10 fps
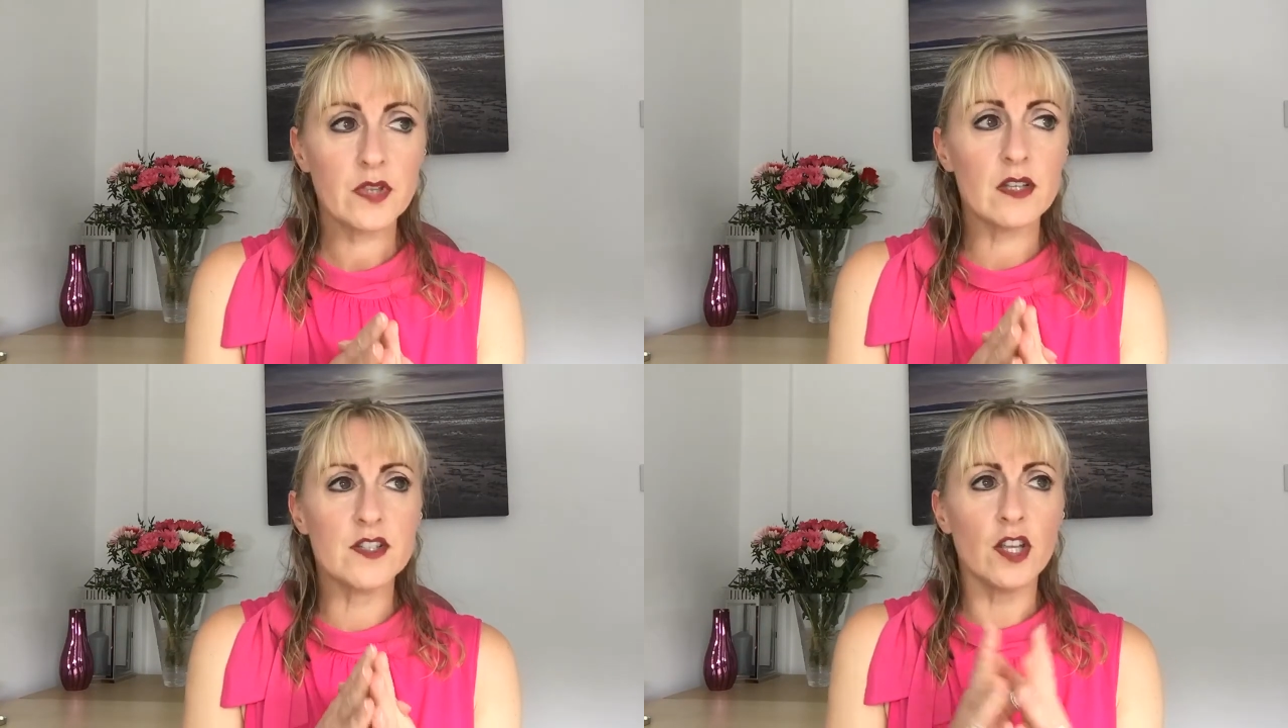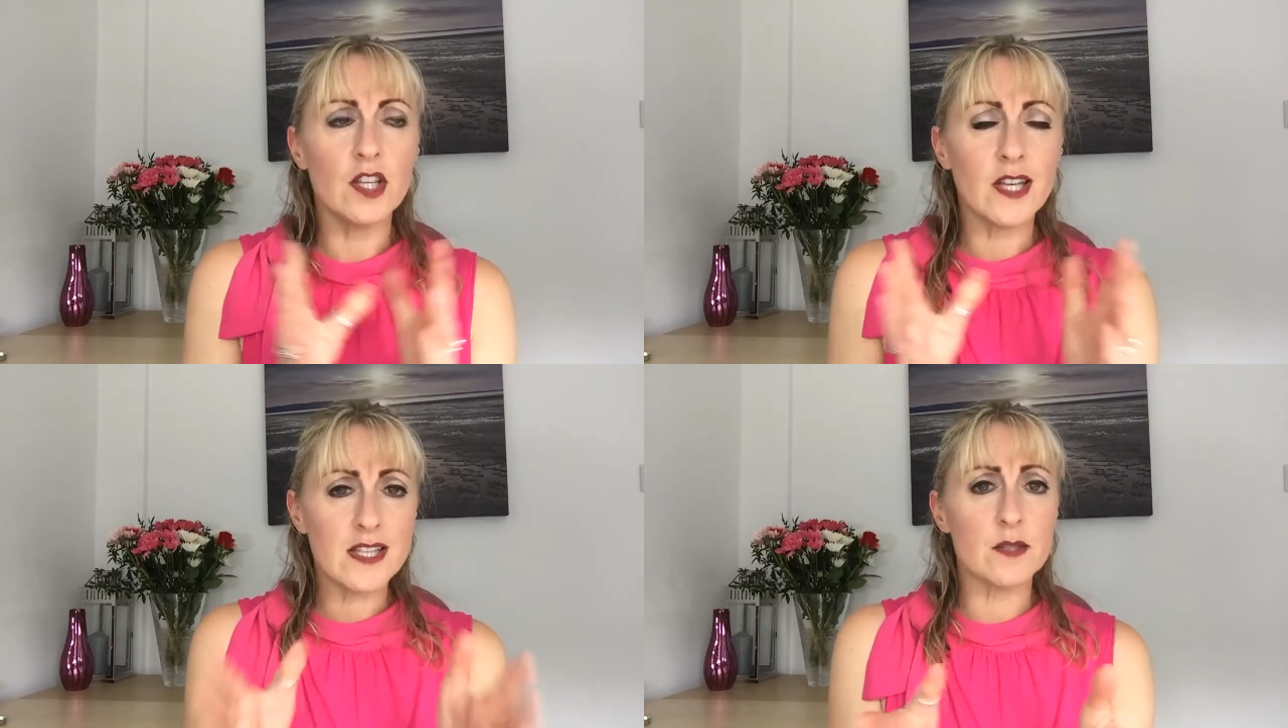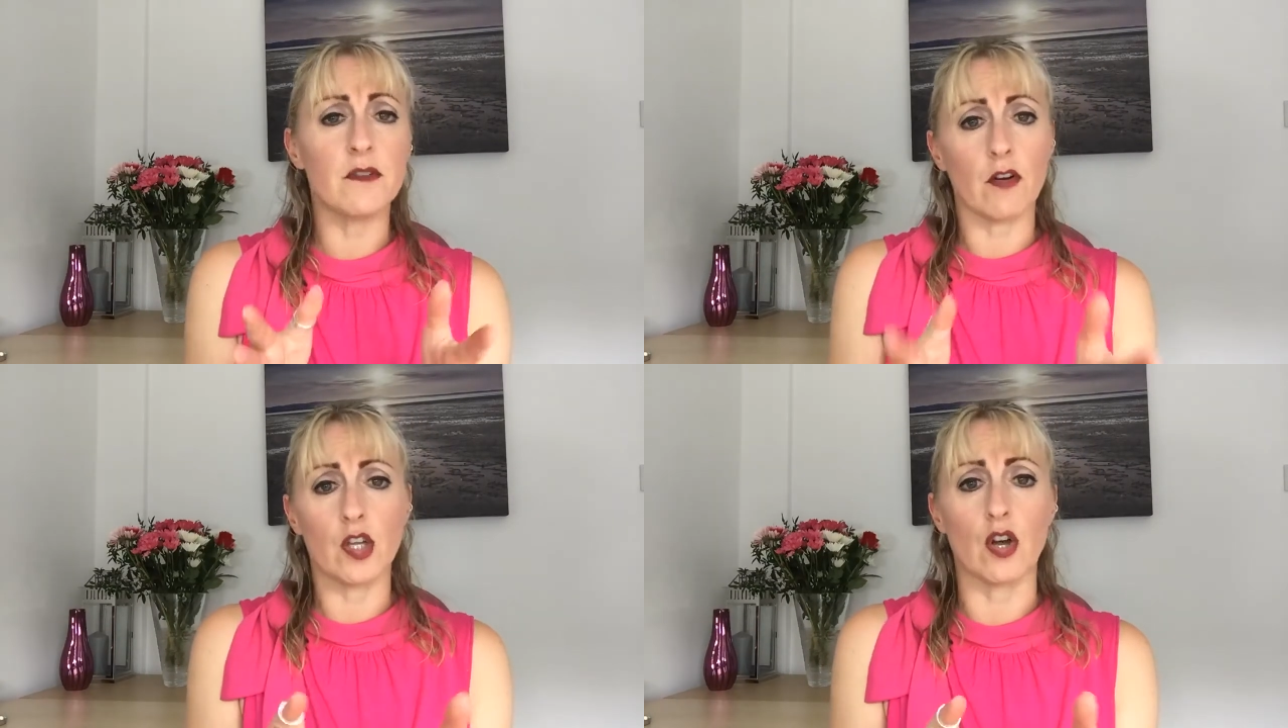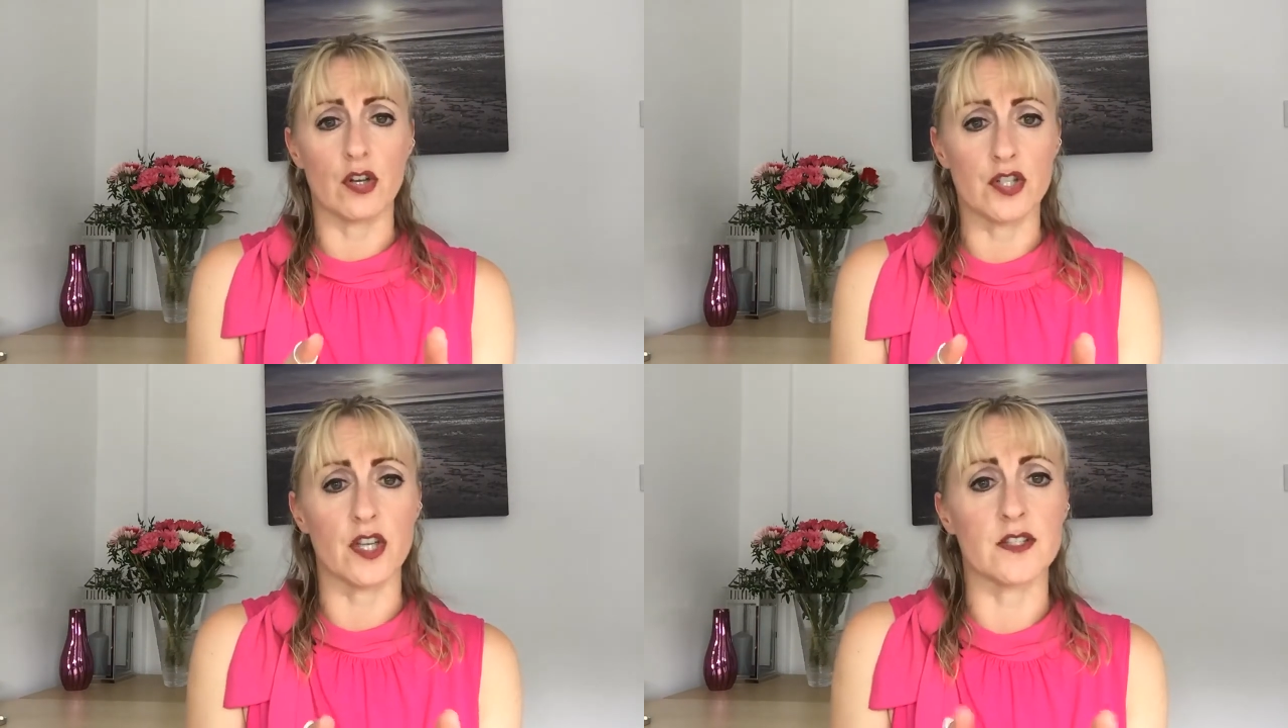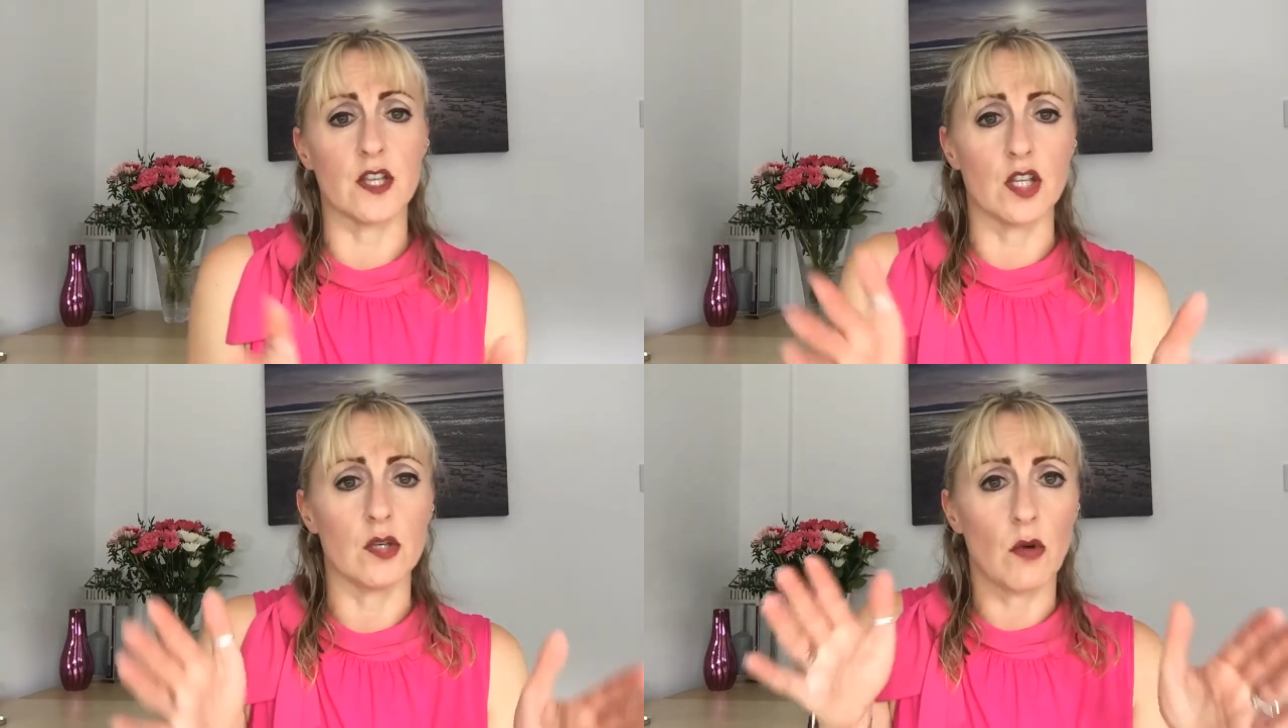So you need to be very conscious that
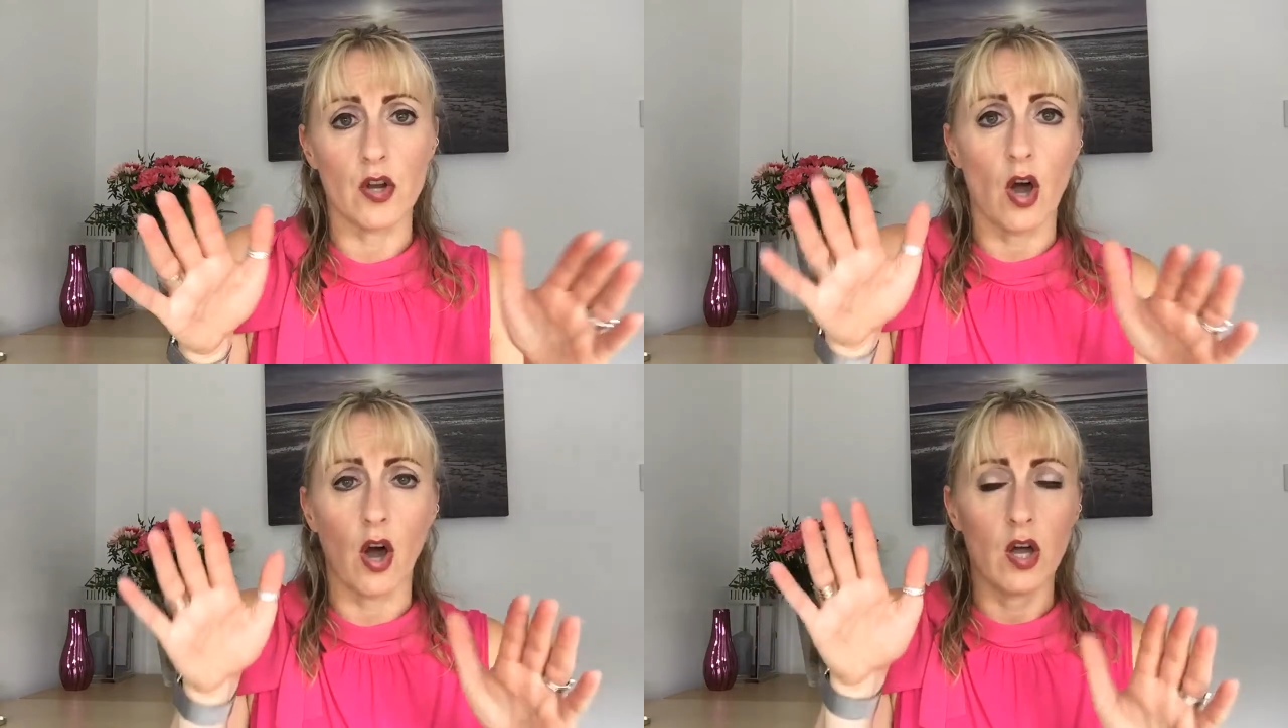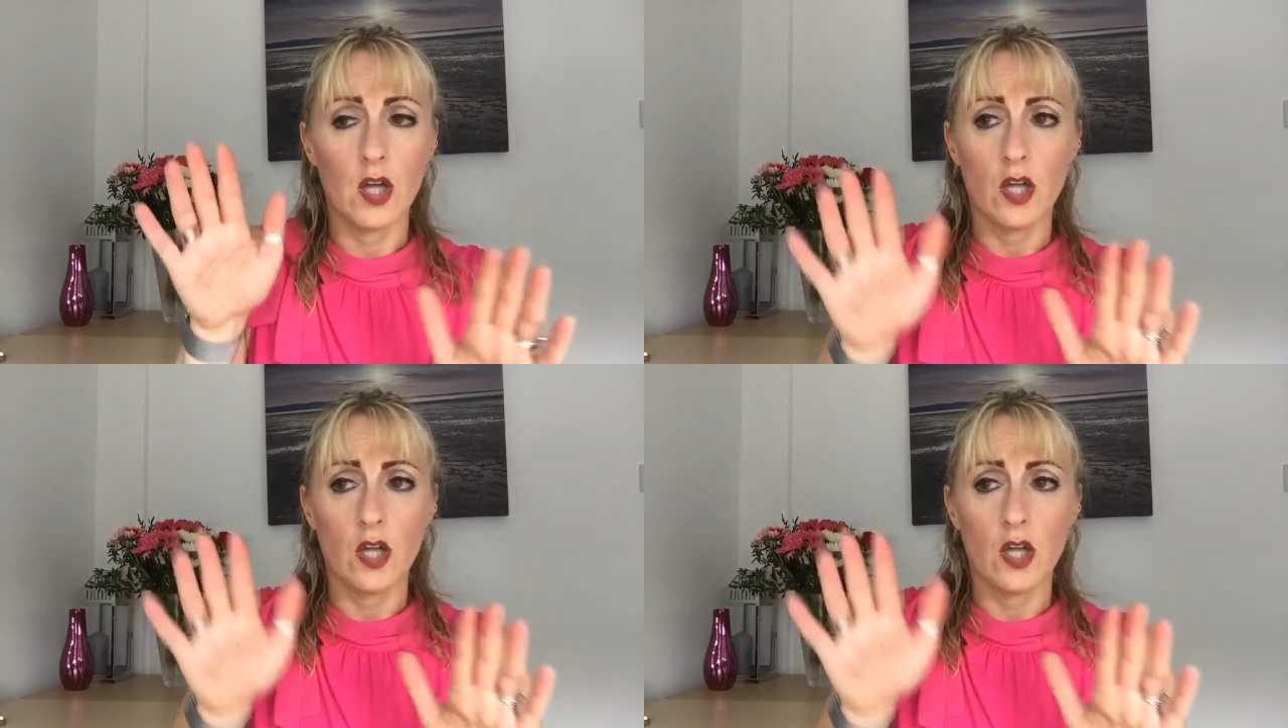you are not